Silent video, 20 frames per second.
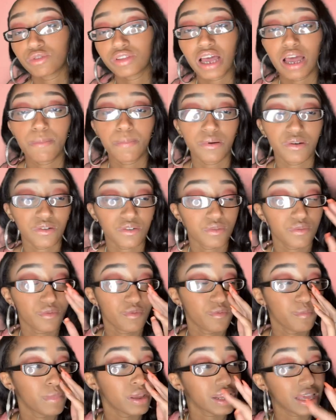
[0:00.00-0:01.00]
type of
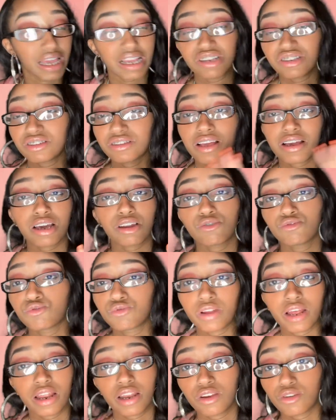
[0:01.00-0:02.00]
medication. Like, I don't do
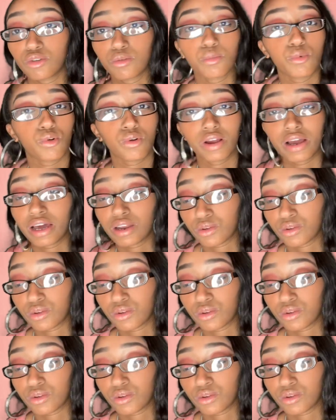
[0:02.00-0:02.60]
that anymore at